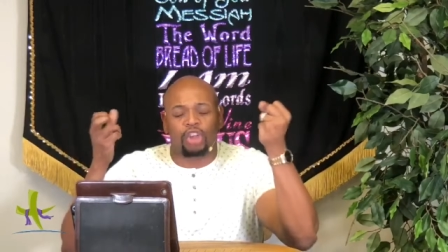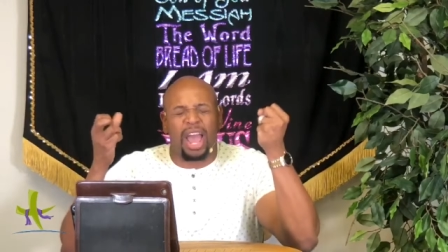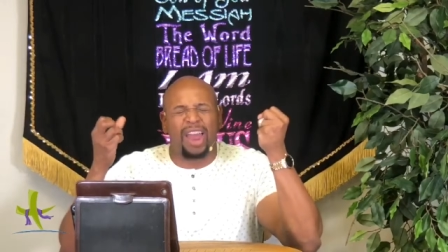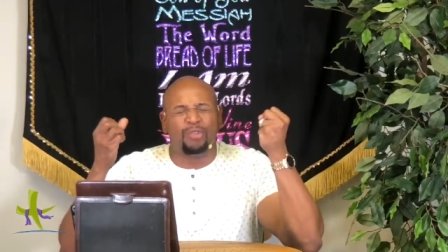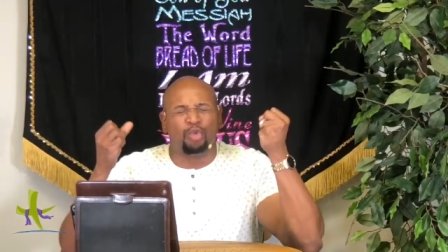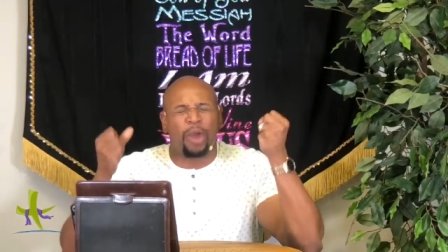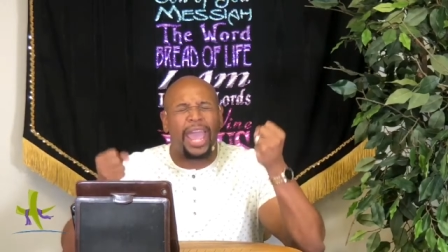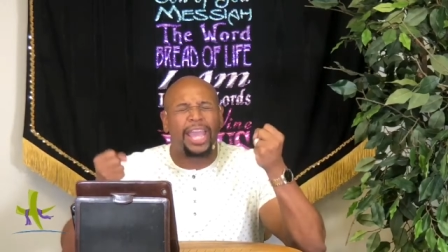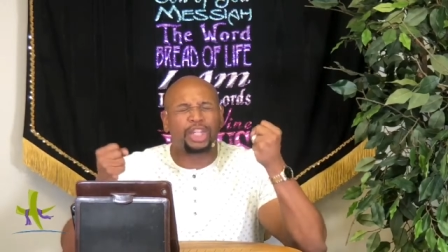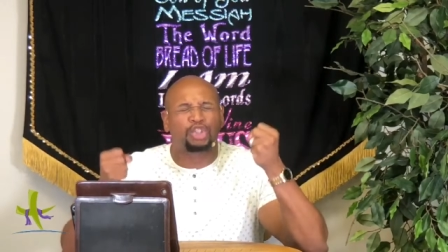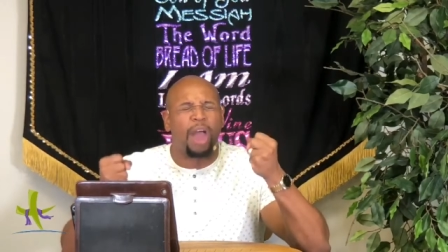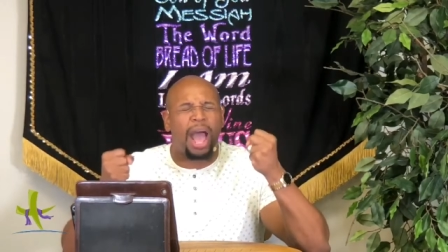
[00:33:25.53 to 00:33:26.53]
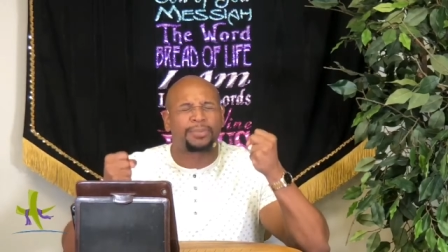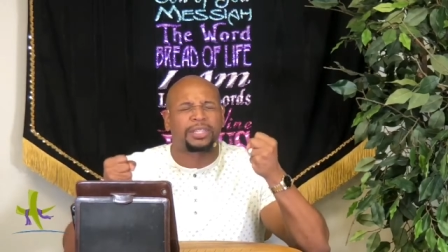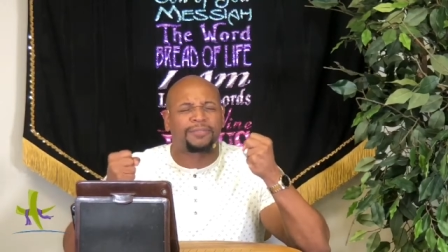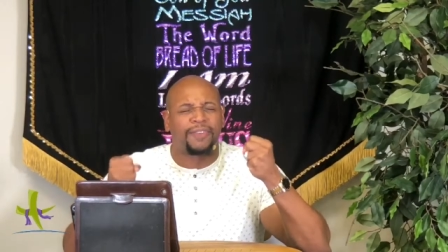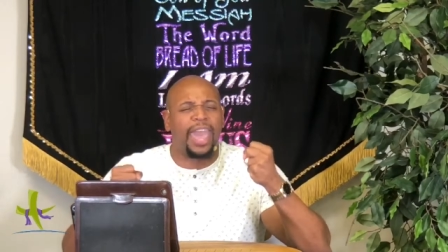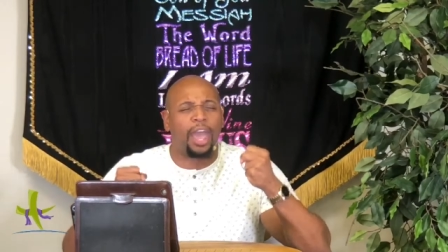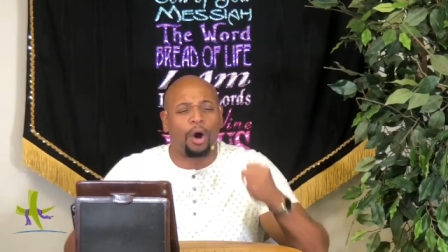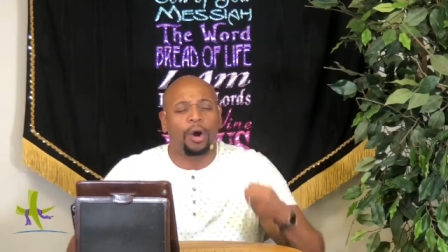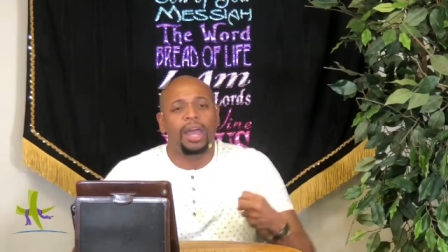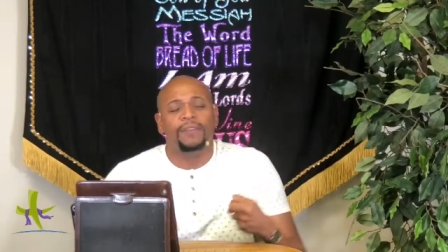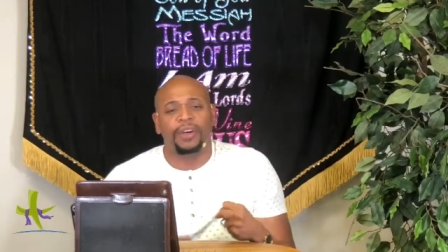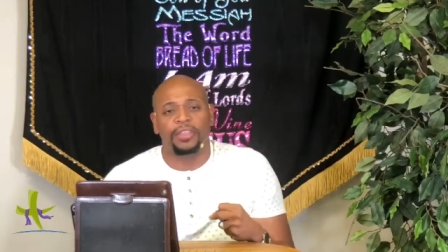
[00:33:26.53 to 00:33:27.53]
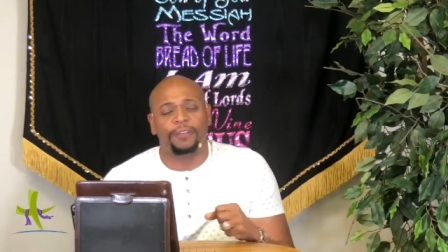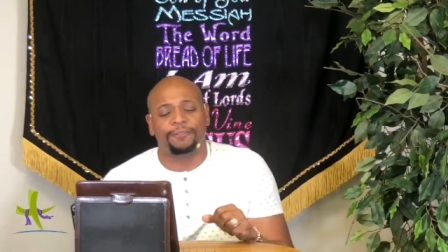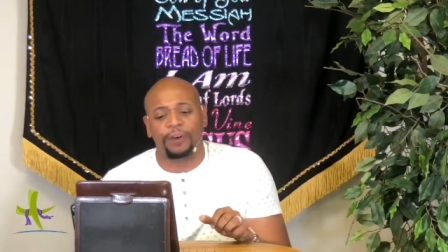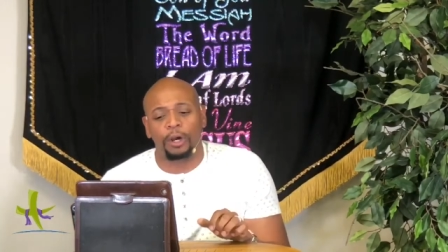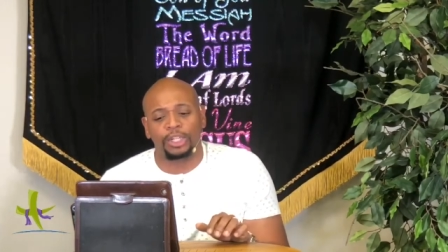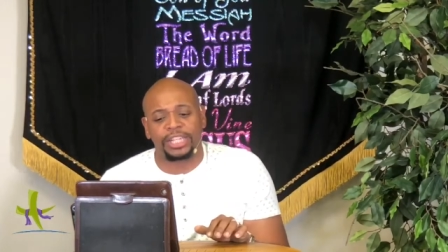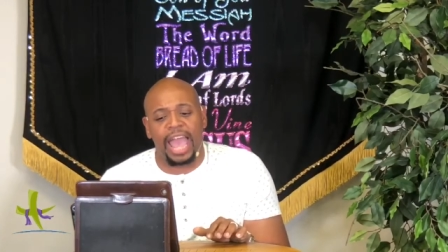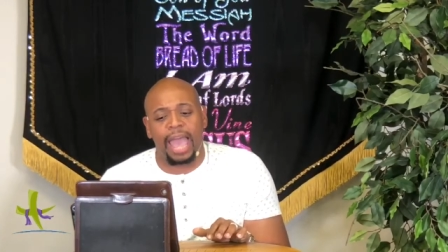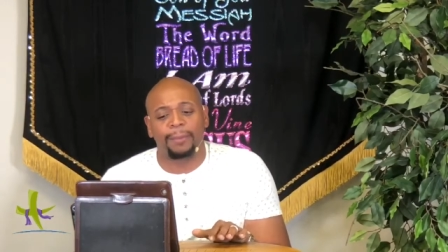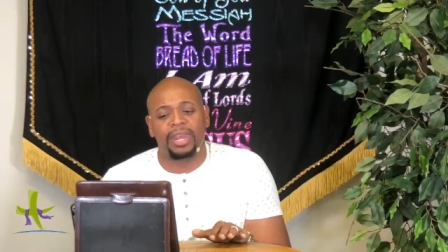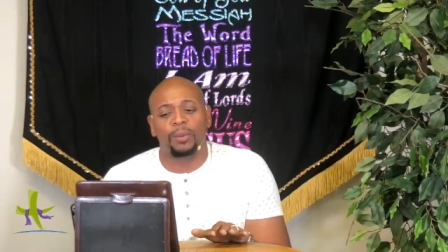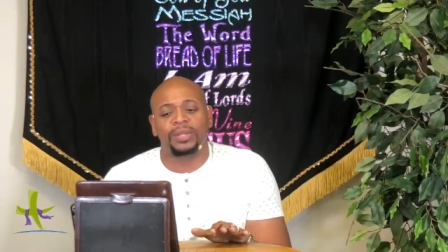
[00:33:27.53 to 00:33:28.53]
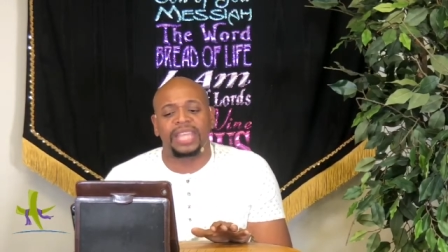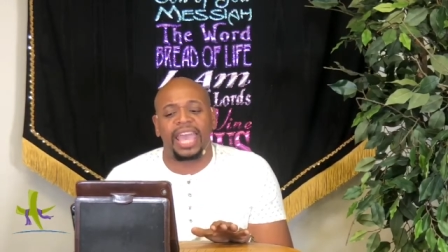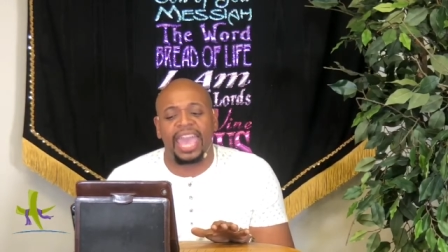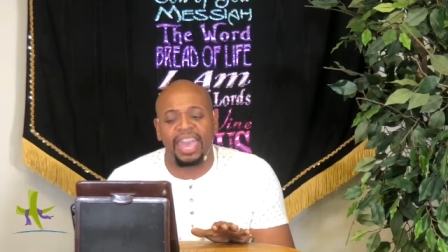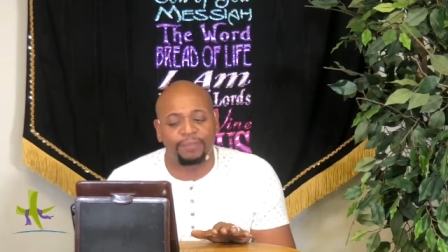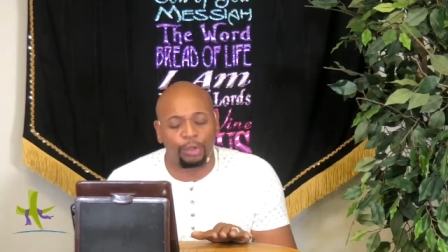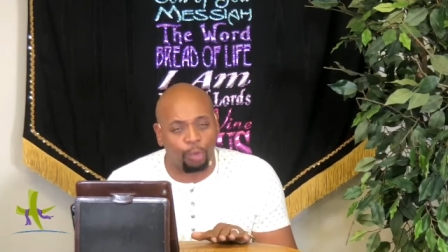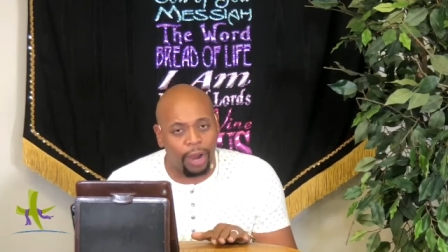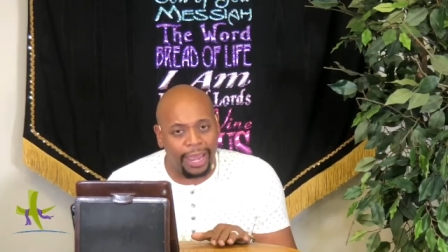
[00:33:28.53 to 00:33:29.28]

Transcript: and raindrops fell for the first time, and it was a heavy rain.